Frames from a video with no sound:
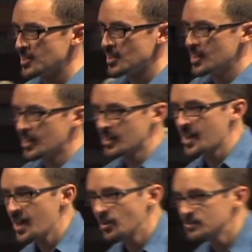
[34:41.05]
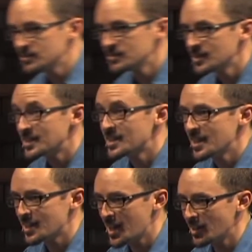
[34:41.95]
It's getting a count, a
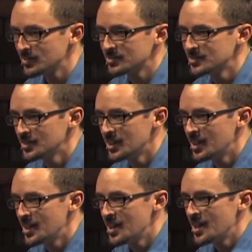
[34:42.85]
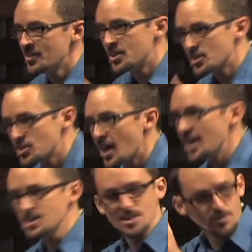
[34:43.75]
10 count. The
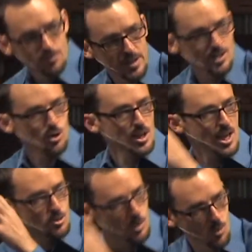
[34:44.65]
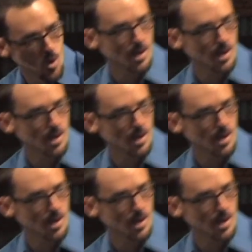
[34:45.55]
decisive victory has been